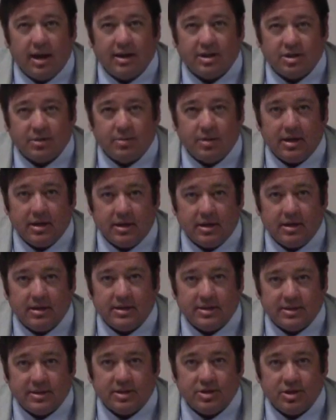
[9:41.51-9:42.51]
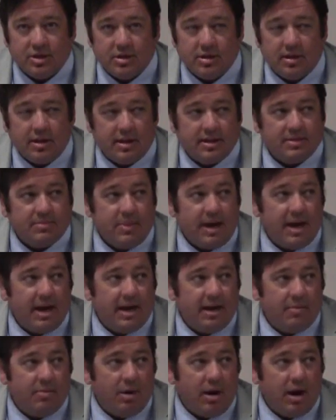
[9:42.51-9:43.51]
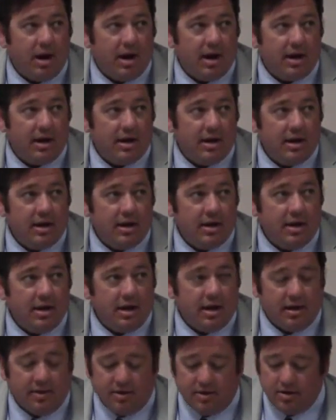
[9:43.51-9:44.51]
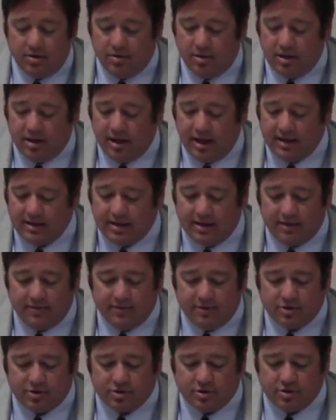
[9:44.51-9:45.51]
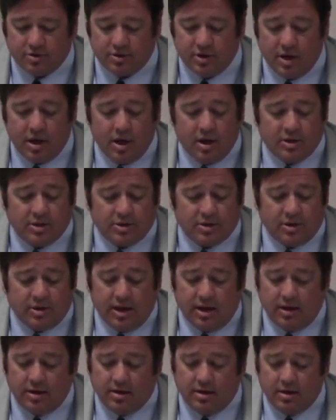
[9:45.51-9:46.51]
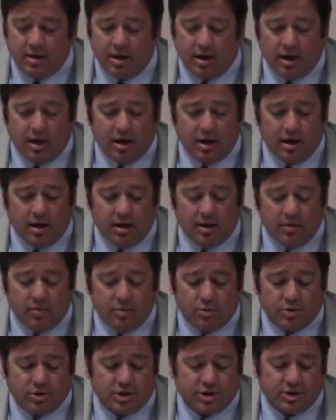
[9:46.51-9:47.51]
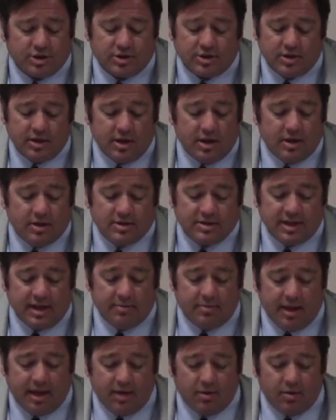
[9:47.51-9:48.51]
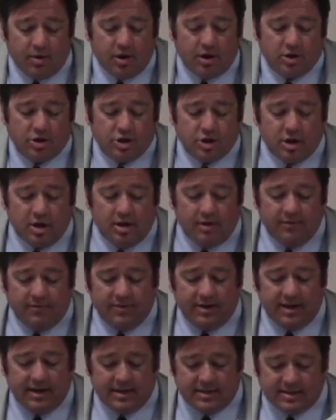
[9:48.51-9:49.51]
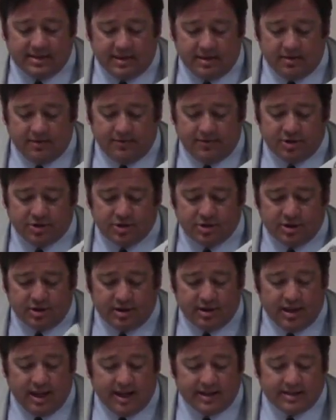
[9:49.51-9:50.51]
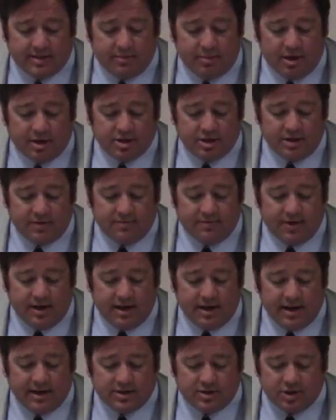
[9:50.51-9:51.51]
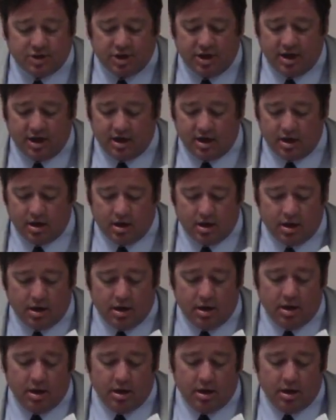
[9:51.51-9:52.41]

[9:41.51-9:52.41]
That should be a decision that's made by uh, the newly elected officials. So then uh, we'll just, same language, VNNC to officially elect the budget and finance chair,